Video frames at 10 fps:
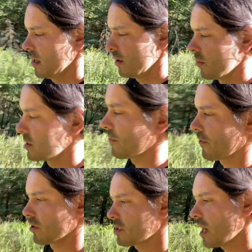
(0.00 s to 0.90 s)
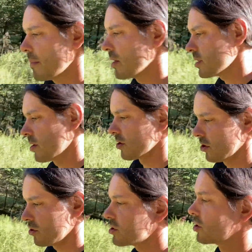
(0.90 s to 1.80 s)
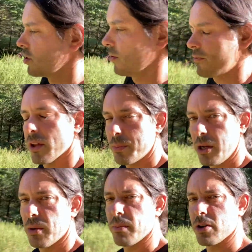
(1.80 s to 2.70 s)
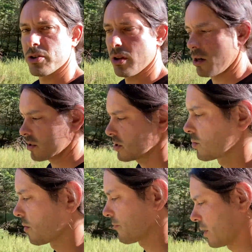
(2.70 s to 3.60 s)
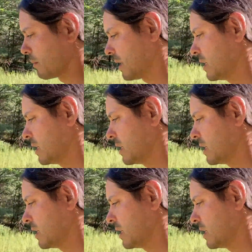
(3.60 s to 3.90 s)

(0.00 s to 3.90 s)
was the first time I was introduced to Filipino martial arts through a friend of mine.